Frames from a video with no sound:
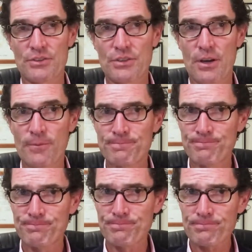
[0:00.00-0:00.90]
So
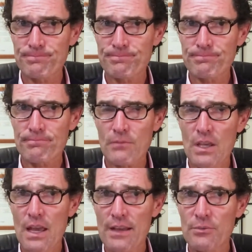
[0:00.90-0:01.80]

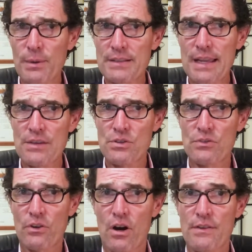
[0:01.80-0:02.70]

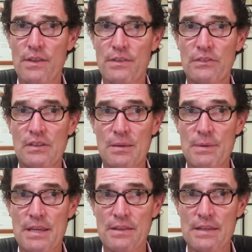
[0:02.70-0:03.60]
expectations are that the
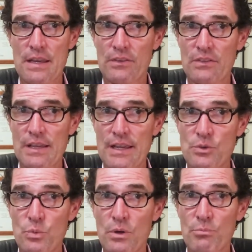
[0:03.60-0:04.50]
CME and the
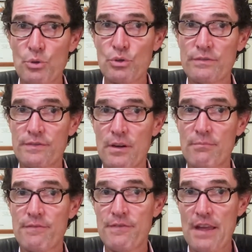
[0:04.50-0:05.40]
LCH will move
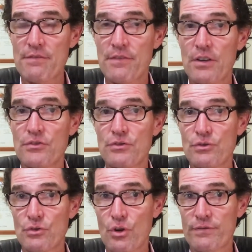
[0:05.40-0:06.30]
from Fed funds to
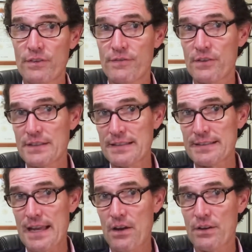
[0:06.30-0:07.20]
SOFR for
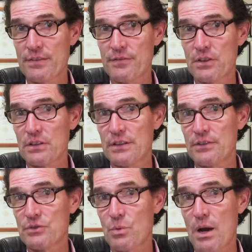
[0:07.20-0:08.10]
discounting for
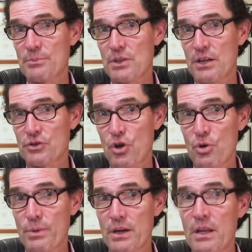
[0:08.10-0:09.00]
cleared swaps in
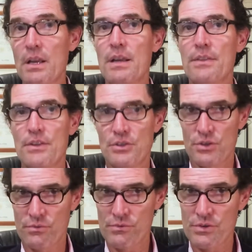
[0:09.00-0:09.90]
October. This
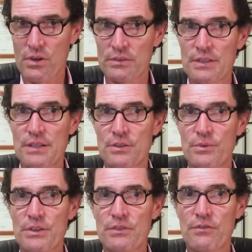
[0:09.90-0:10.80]
should result in
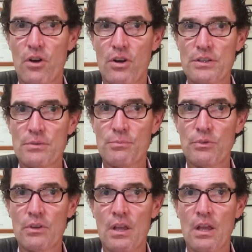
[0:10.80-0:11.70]
increased volumes.